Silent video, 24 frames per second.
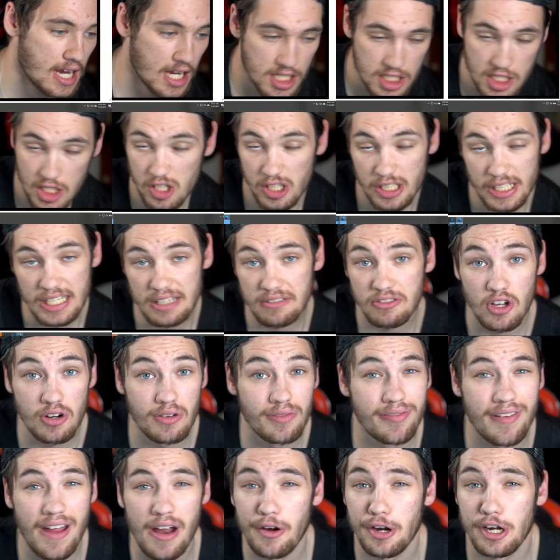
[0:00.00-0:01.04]
It's really, they're
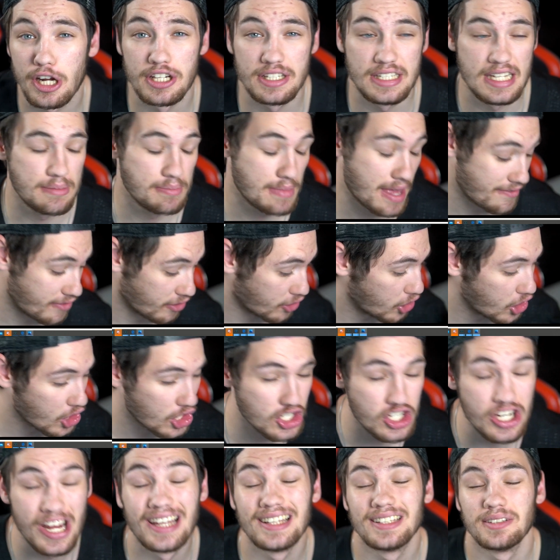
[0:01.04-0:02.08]
a very good team. They have a
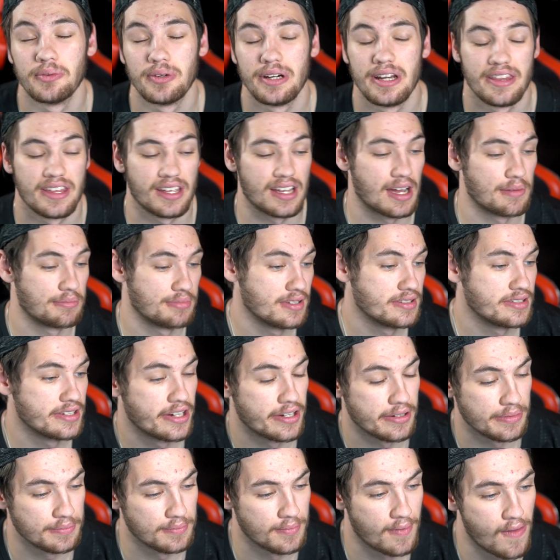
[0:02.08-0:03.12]
good chance of winning the Cup this
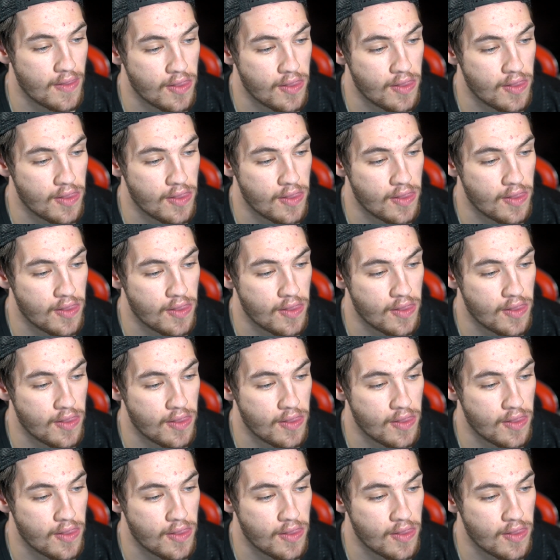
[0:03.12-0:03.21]
year.